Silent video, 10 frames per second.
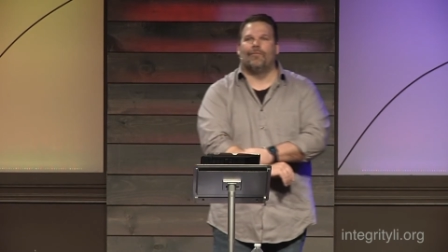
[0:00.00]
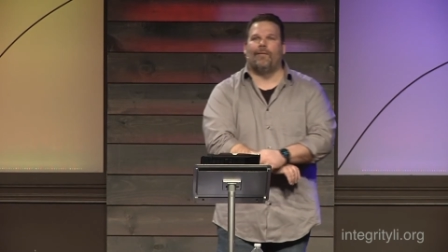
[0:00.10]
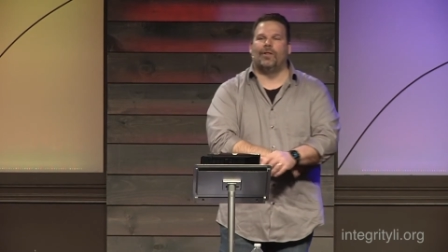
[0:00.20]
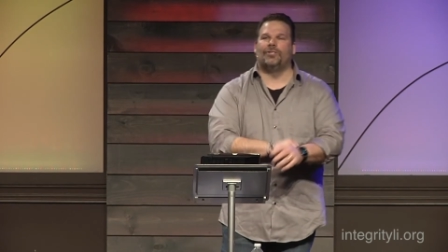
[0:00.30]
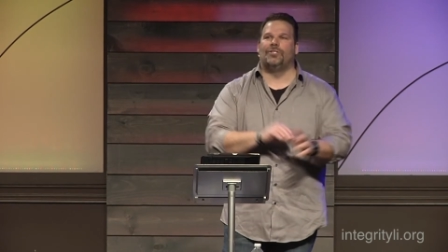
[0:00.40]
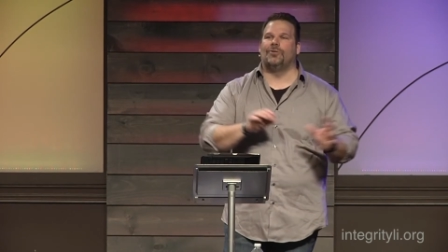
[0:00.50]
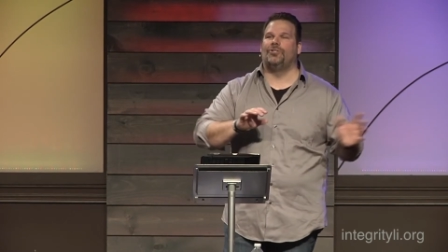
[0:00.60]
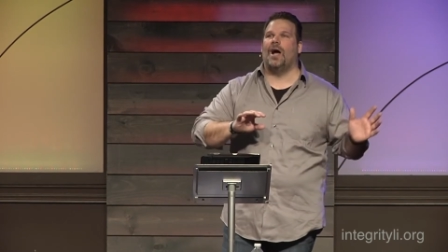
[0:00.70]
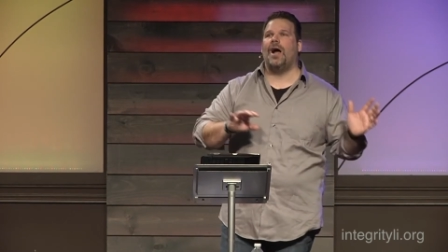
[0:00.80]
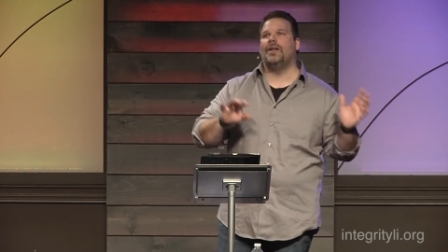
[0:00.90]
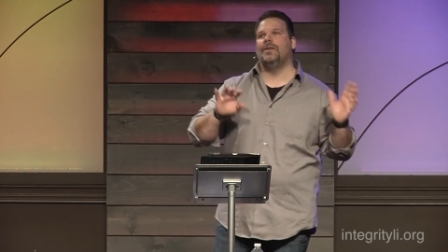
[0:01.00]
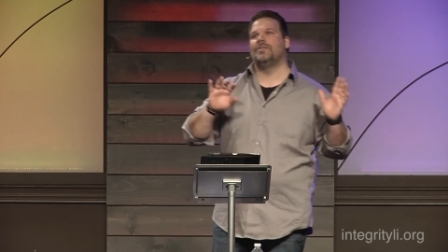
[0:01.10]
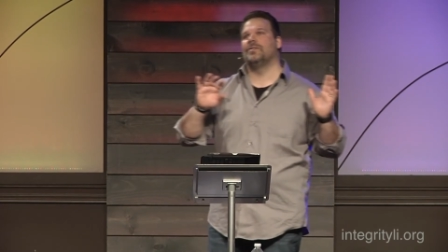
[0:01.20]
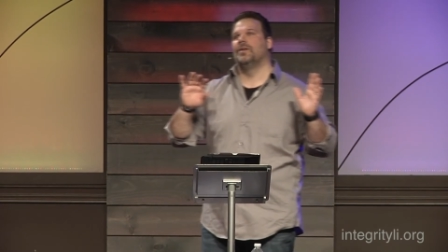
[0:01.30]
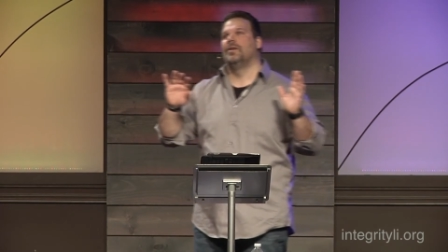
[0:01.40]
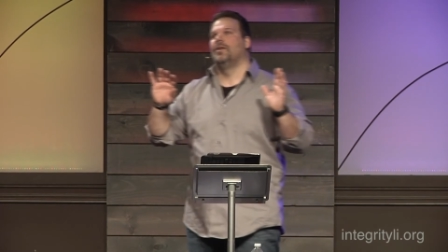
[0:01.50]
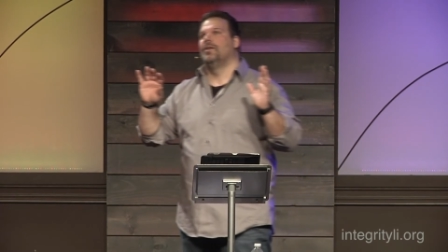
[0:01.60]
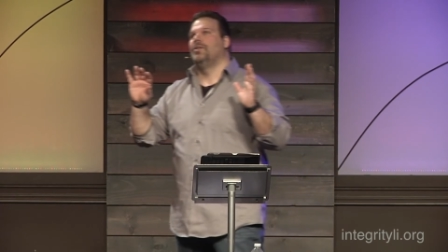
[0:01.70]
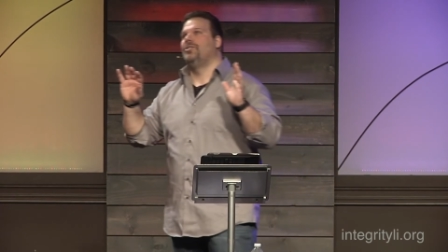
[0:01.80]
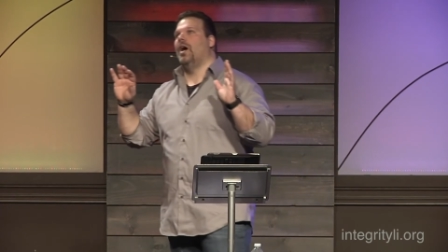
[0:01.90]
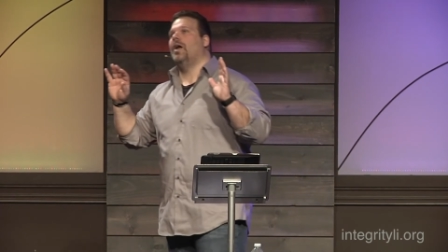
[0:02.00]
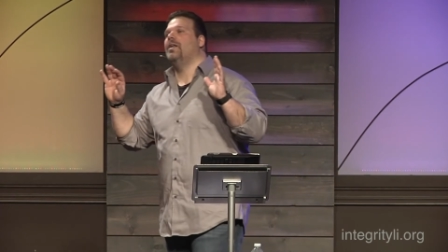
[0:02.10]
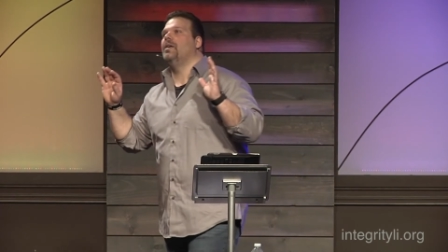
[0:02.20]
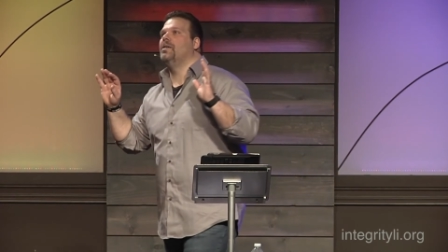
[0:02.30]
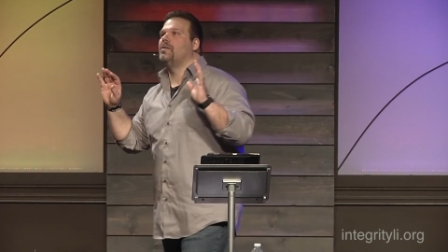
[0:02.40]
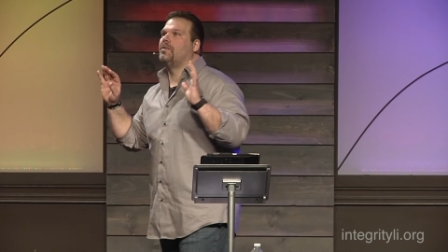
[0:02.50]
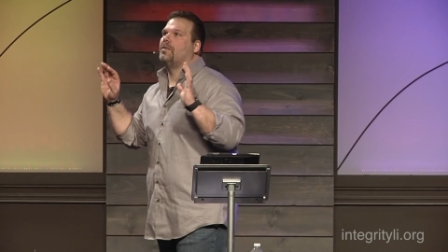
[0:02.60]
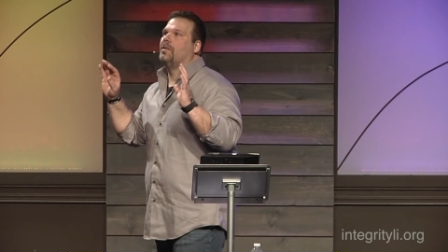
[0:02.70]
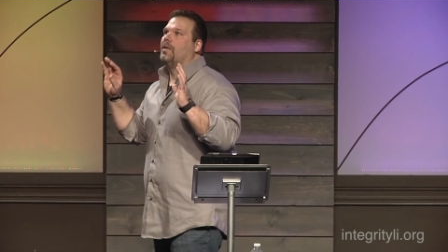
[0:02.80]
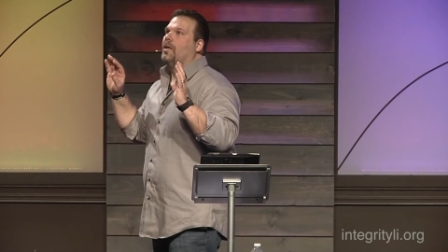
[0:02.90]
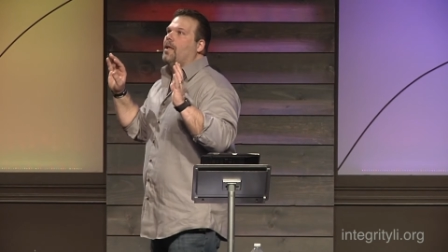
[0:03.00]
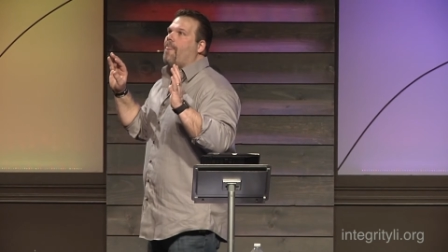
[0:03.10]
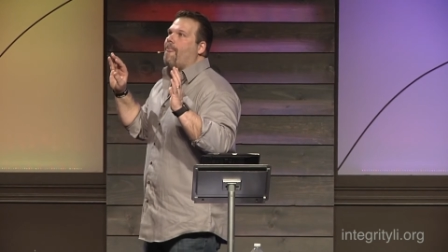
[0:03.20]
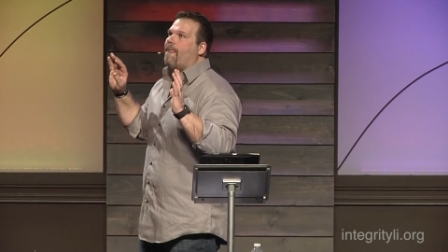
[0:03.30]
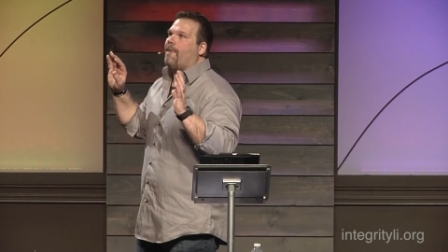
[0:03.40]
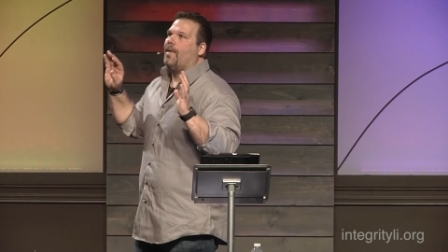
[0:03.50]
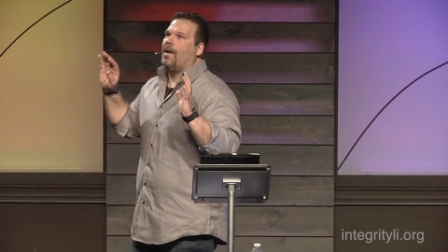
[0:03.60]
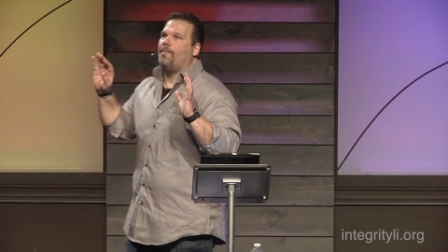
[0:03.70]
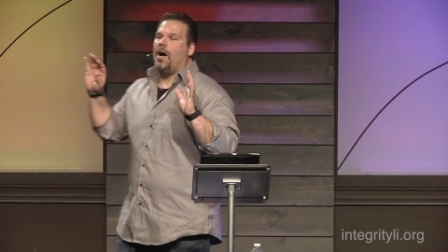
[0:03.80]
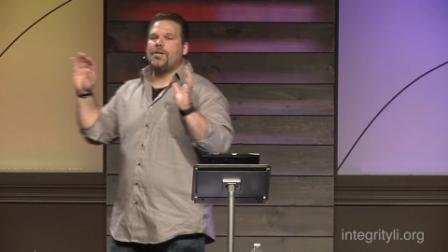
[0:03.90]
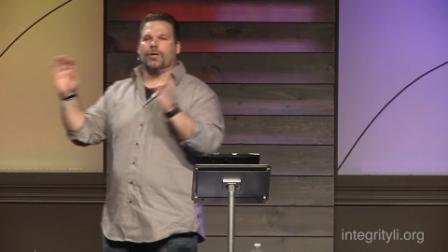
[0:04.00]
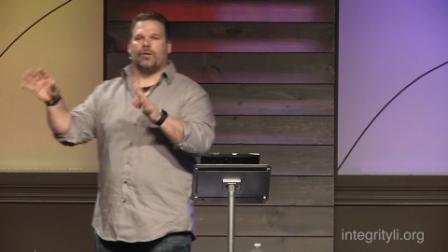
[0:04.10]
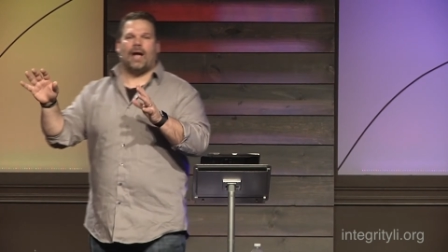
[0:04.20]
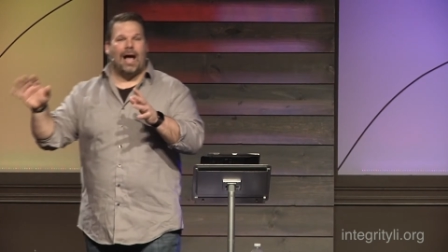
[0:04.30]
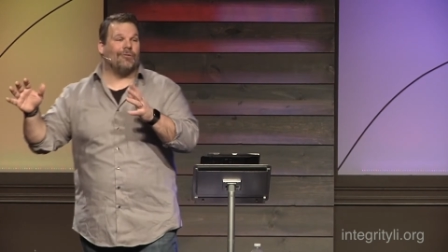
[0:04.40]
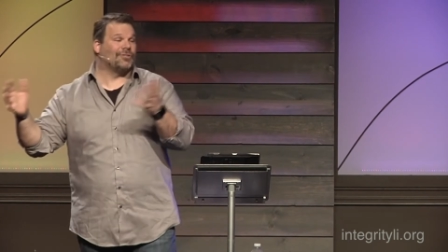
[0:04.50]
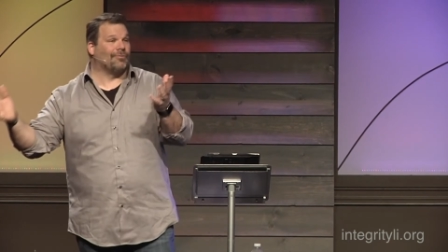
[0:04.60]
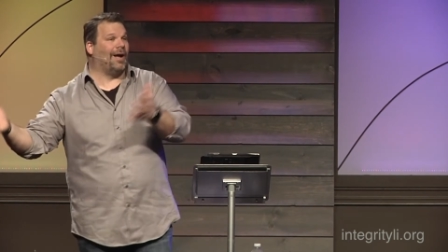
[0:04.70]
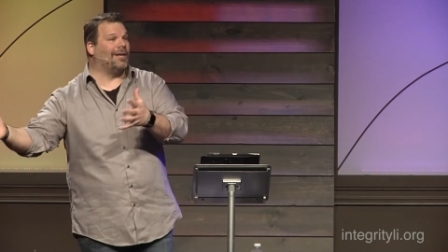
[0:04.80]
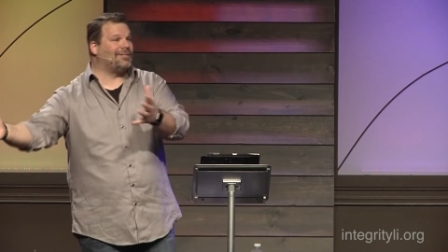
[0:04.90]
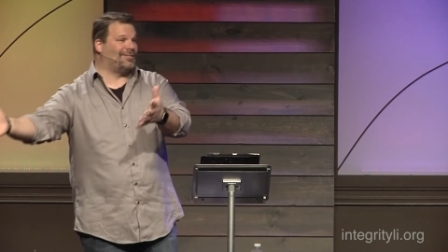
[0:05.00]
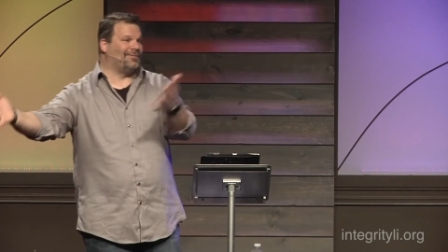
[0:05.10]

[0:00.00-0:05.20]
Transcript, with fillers: Revelation. So John is, John is um, under house arrest,